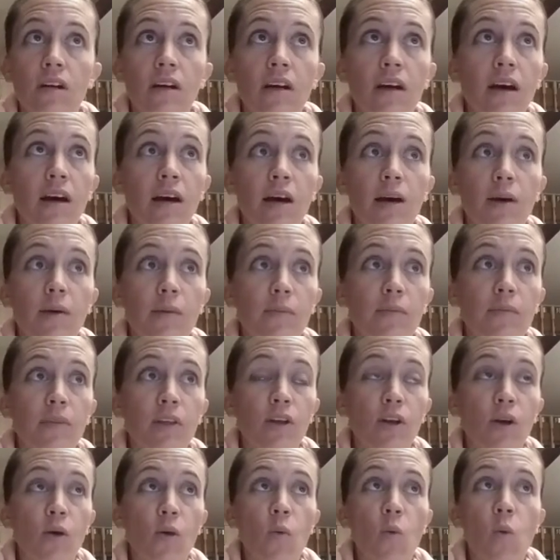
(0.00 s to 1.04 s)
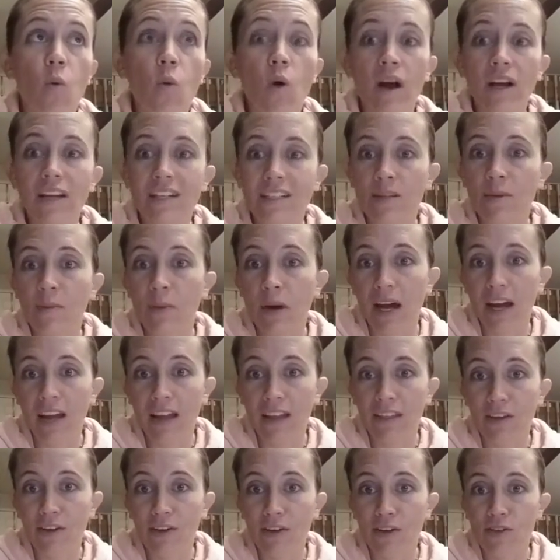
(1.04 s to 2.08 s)
um, you know, what to buy in the
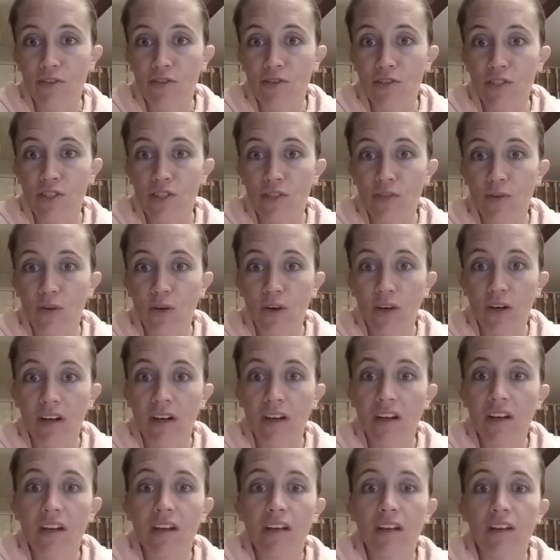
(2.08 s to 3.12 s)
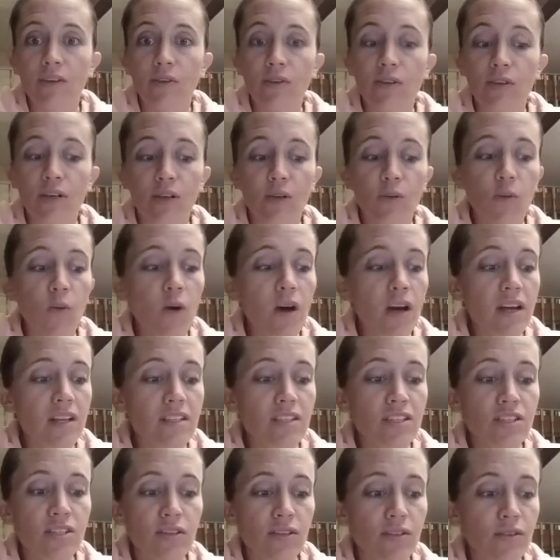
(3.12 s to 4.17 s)
grocery store you learn what
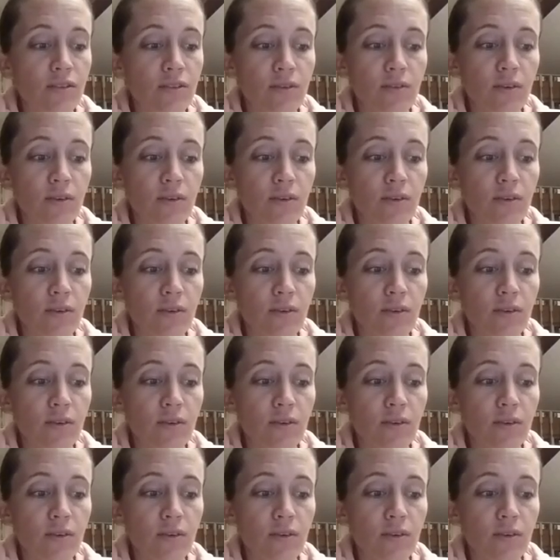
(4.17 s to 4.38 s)
to,